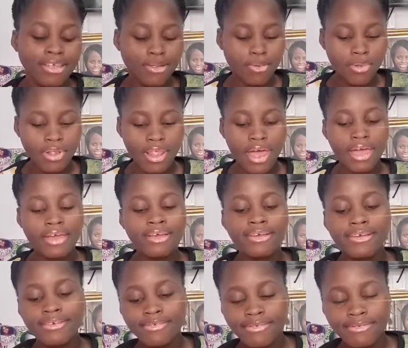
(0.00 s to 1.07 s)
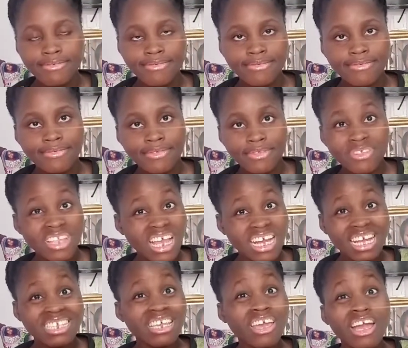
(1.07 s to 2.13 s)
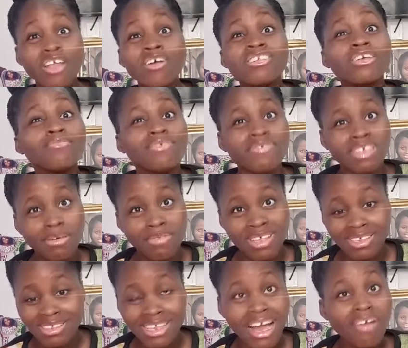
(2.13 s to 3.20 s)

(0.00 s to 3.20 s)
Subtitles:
Like I said, you cannot shame the feminist.